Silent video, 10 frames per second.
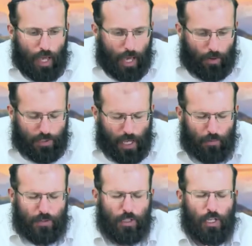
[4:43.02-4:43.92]
and I was
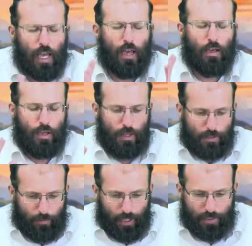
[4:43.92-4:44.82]
able to get
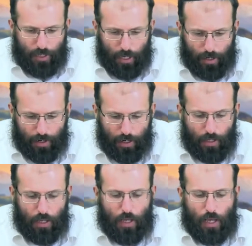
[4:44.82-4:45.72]
to my son
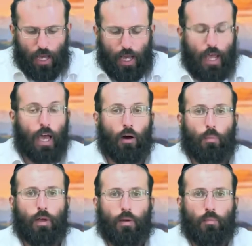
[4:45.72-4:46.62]
and
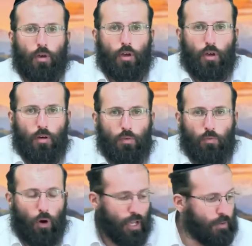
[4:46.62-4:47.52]
help him
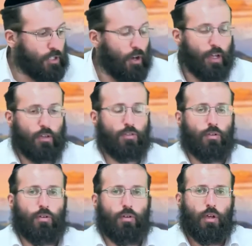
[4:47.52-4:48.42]
with what he was going
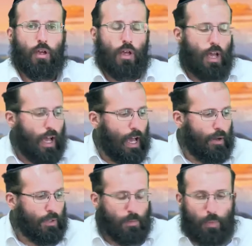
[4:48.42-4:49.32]
through. And
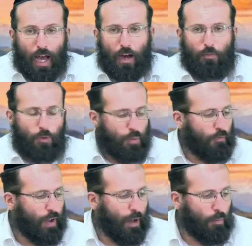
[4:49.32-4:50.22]
it was a powerful,
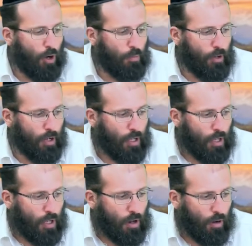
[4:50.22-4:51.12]
profound moment
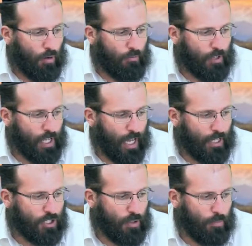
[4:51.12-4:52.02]
of
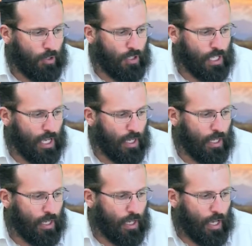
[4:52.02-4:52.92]
connection because
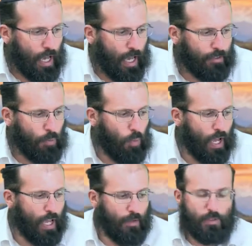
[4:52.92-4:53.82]
he had the
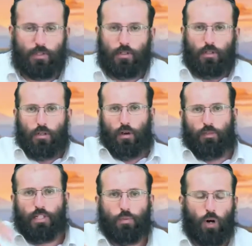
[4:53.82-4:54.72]
waves of
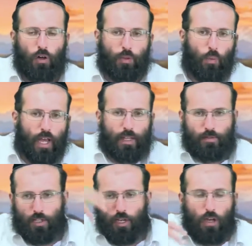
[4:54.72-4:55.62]
this world, the
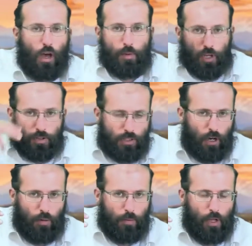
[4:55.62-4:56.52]
waves coming on
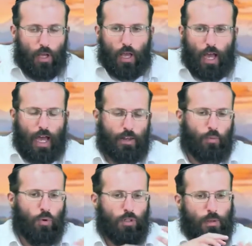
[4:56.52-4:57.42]
top and the
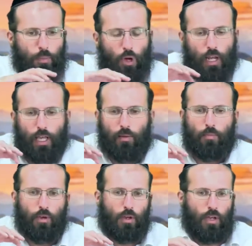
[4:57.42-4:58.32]
water pulling
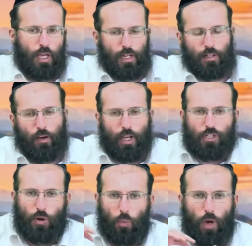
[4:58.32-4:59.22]
him in a
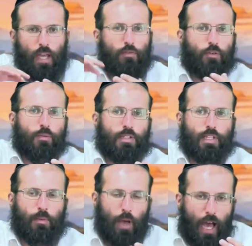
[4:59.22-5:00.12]
direction away from the
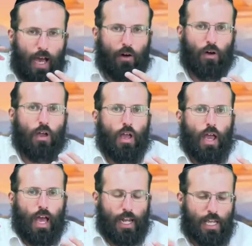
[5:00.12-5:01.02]
sea, out.
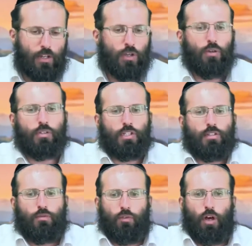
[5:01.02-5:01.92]
And he knew
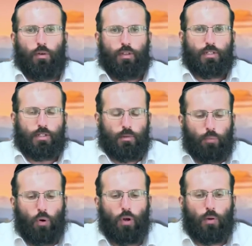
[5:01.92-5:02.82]
just to float. This is
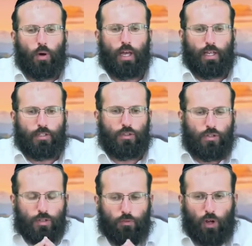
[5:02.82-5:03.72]
important awareness. You
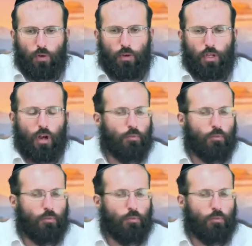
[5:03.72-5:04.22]
just float. You